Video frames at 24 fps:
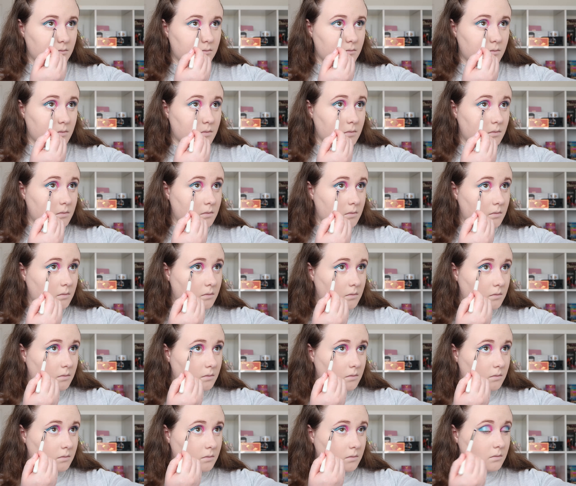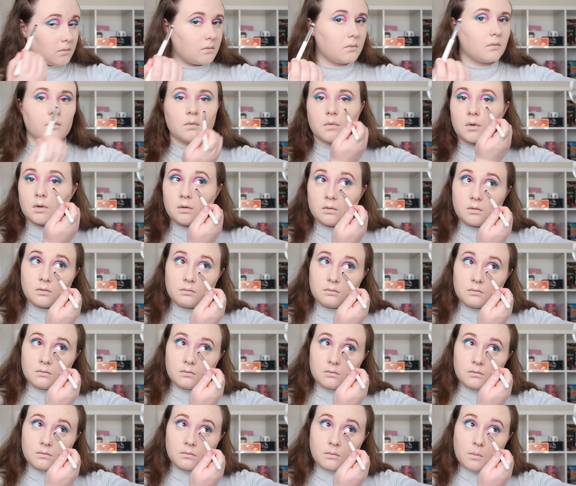Nobody speaks.